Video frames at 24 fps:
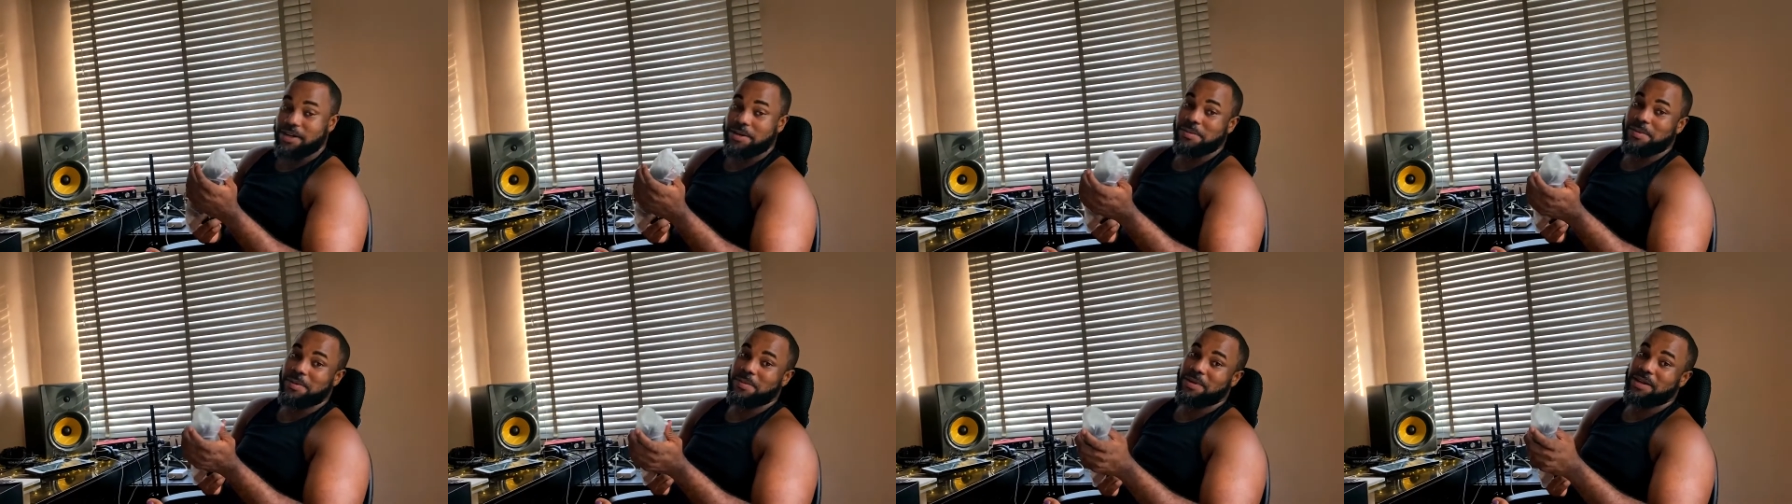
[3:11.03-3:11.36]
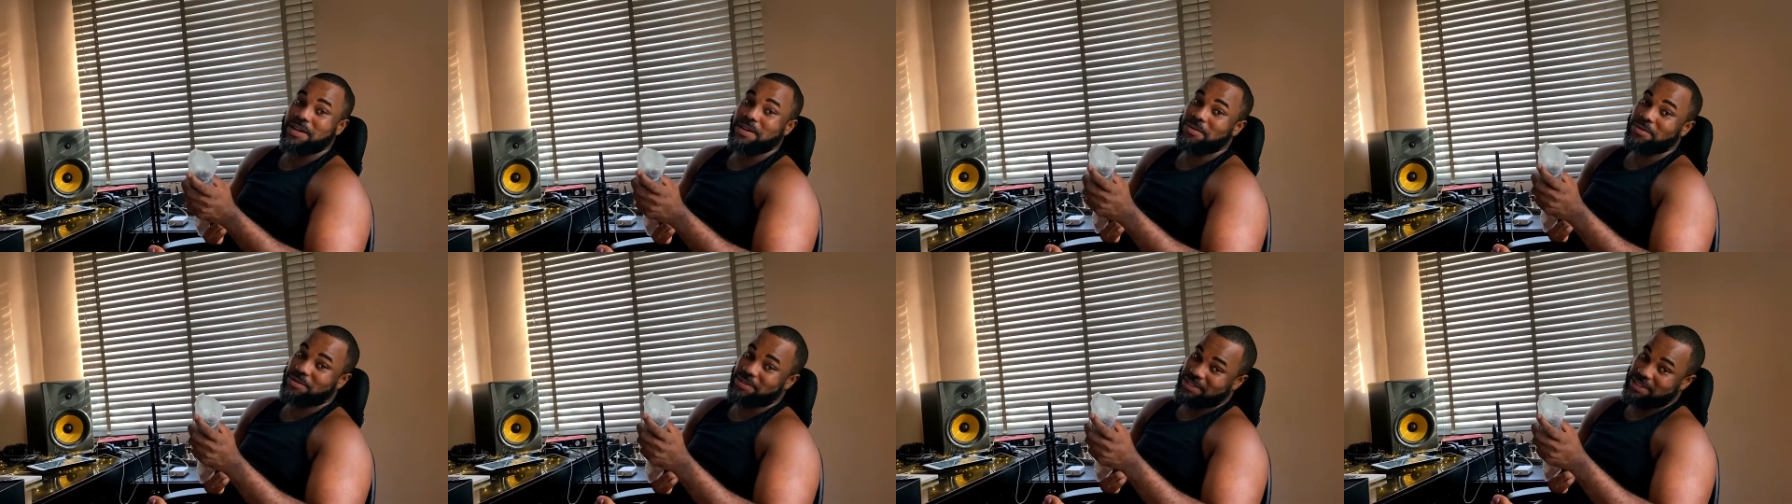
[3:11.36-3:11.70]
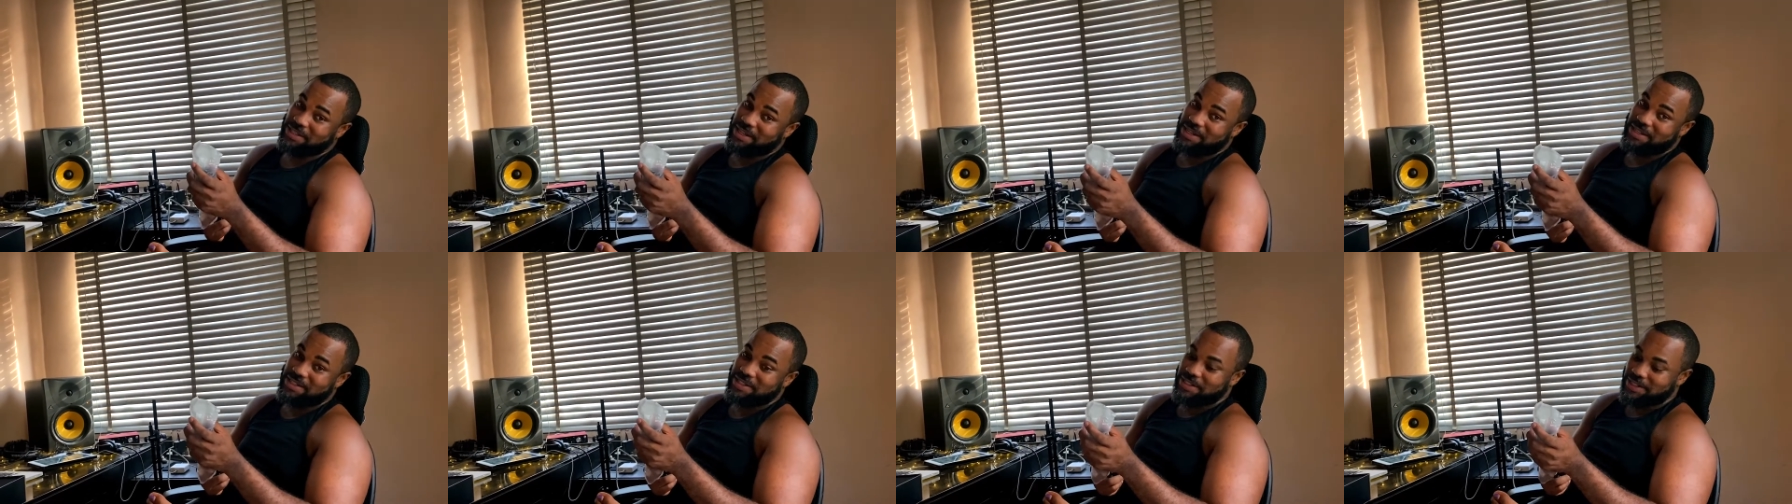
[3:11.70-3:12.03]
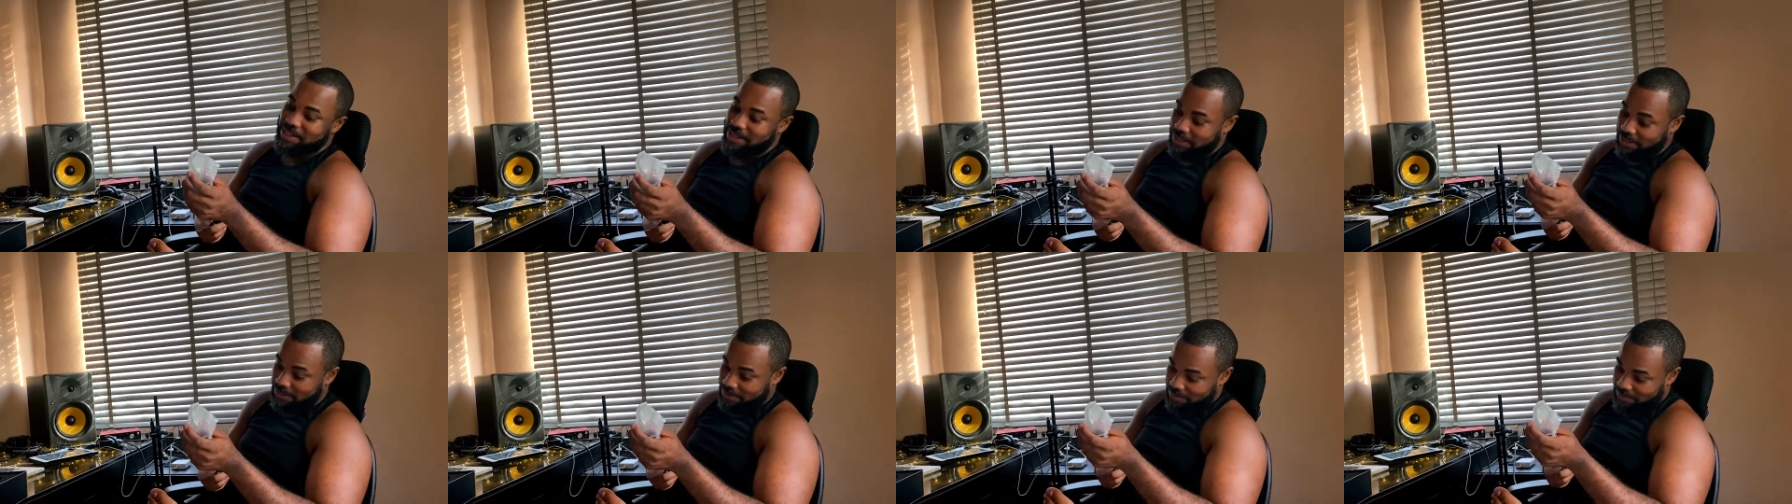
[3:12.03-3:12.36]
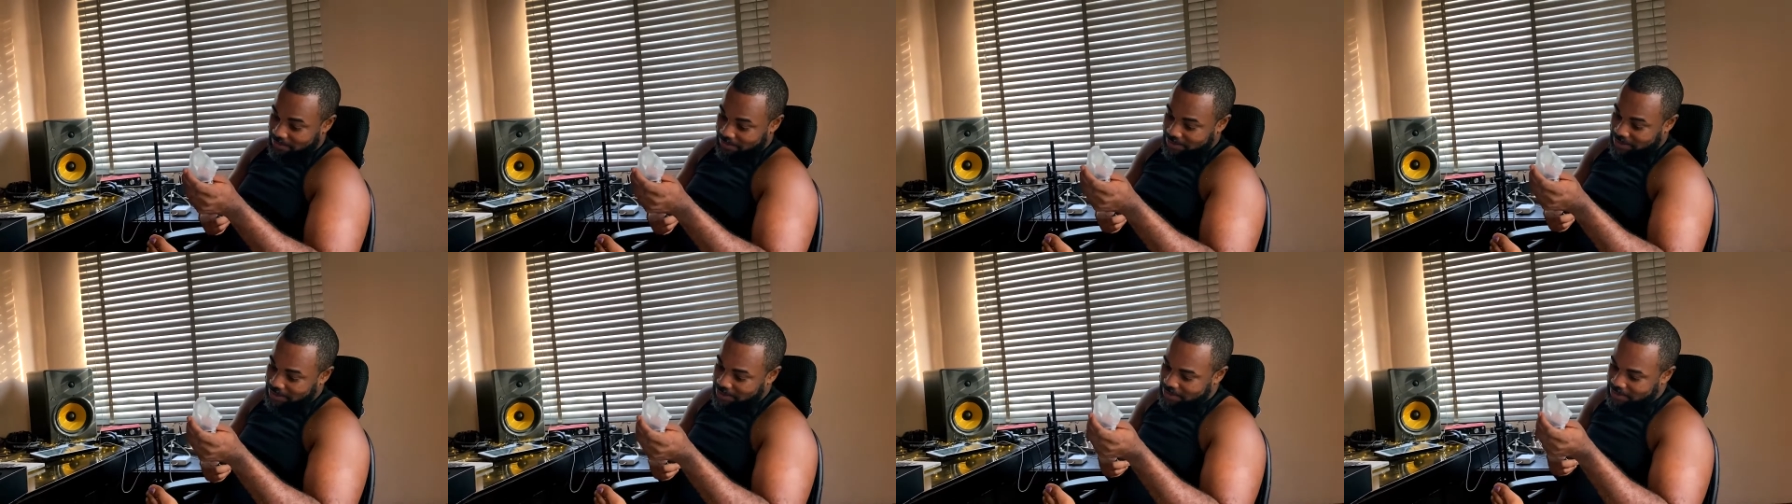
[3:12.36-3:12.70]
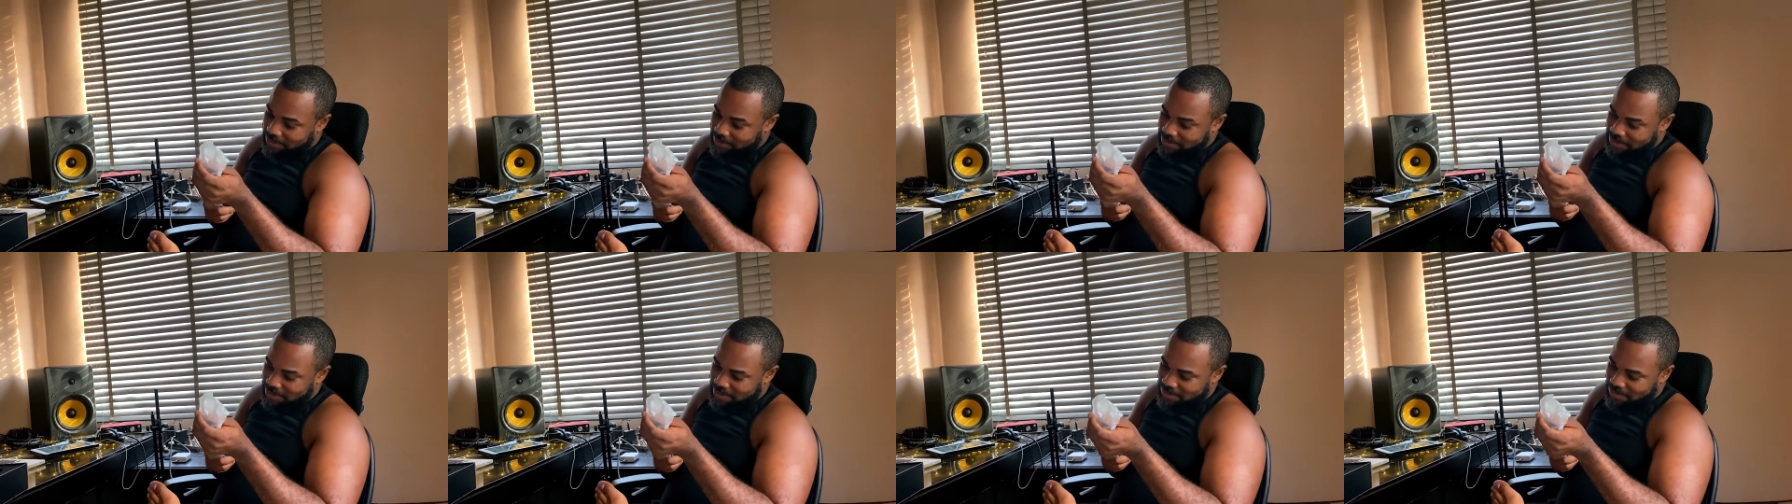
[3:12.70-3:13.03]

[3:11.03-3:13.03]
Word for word: remember it was that day that you looked at it.